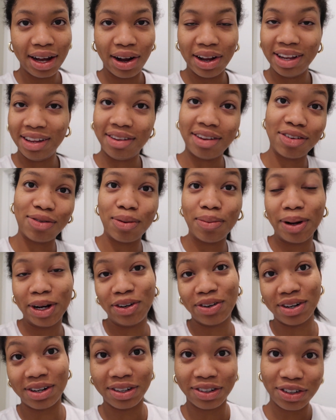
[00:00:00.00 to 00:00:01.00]
At least that's what
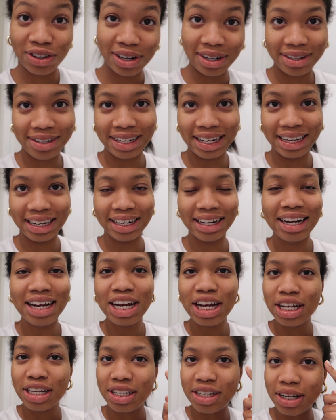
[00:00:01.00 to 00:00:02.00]
my doctor has
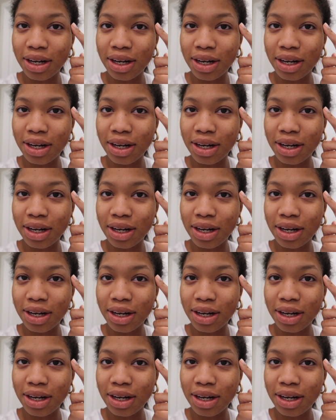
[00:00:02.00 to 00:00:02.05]
said.